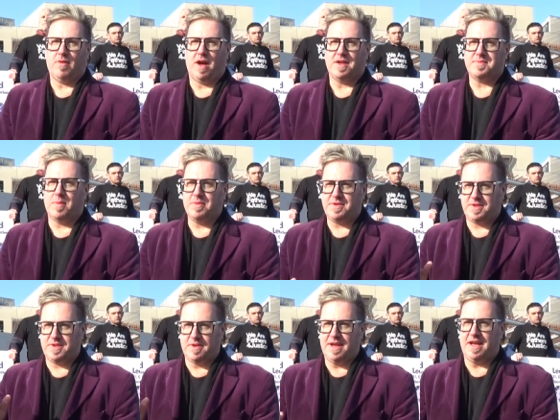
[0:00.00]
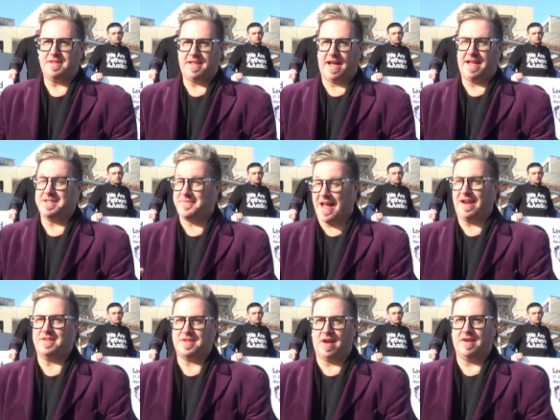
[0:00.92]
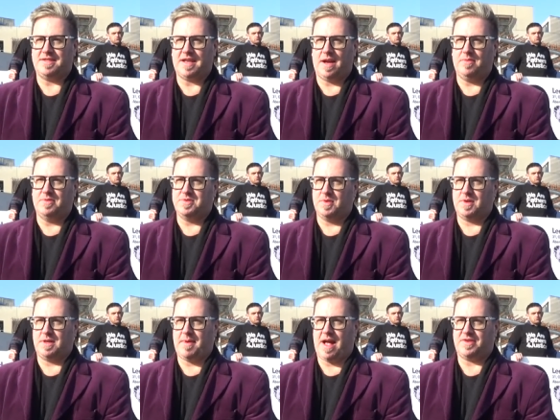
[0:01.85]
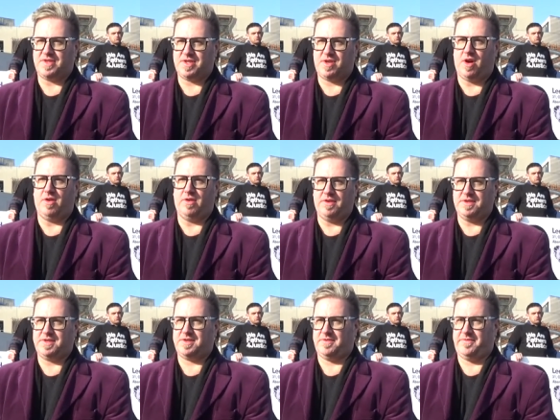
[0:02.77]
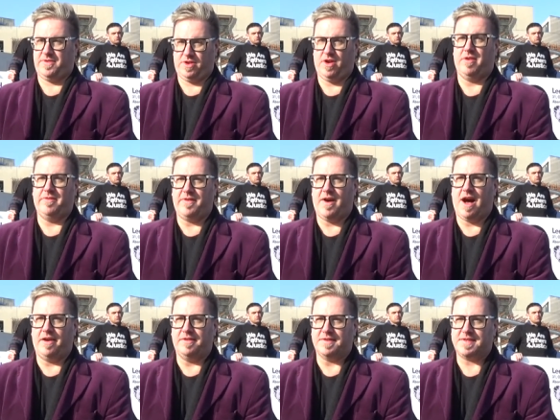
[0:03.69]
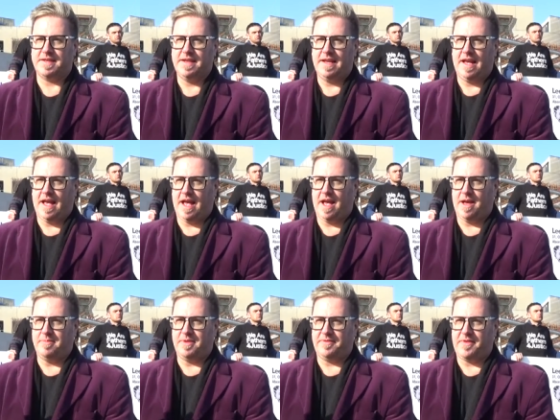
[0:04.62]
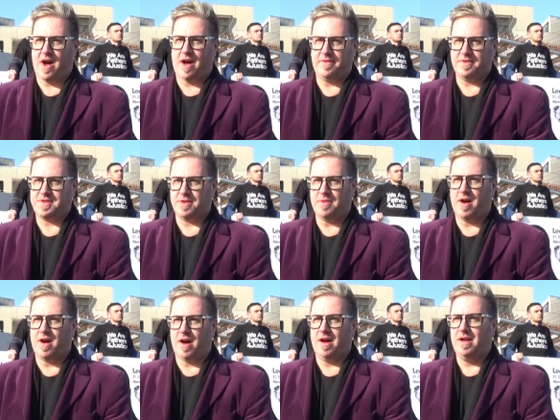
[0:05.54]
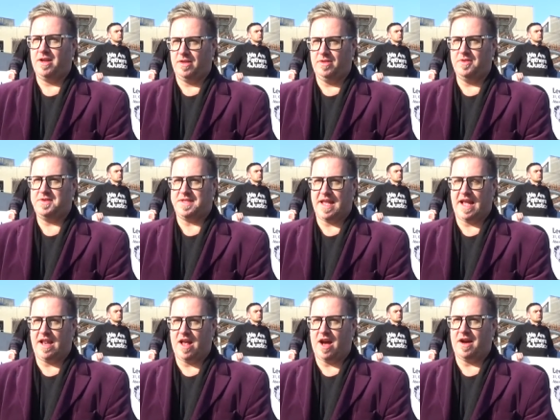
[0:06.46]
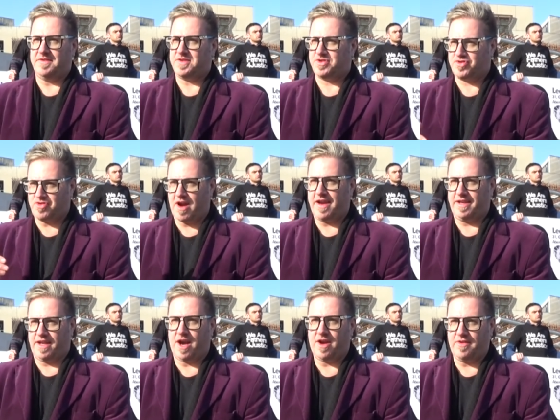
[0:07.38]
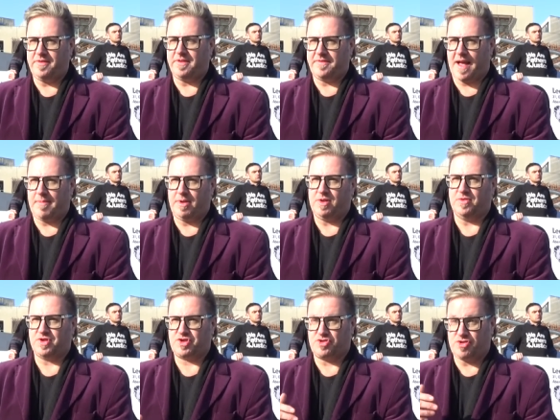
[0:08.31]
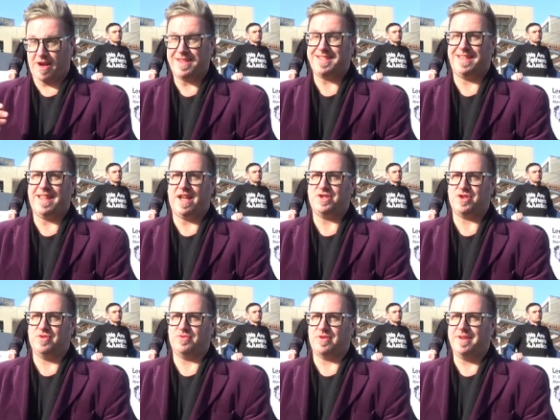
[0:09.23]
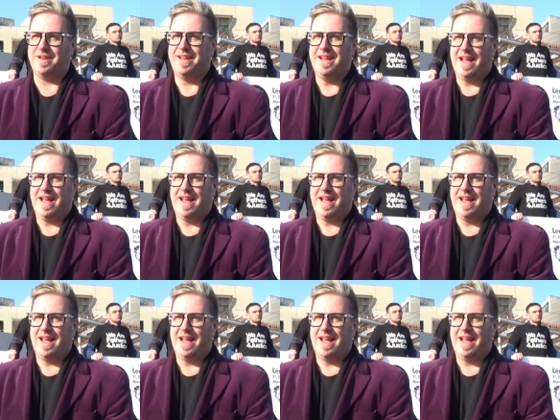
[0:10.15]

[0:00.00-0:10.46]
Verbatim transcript: Right, so what we're doing here today, it's Valentine's Day, we're talking about Scotland's forgotten fathers. Um, the fathers who are losing their lives, trying to go through the family courts, trying to see their children.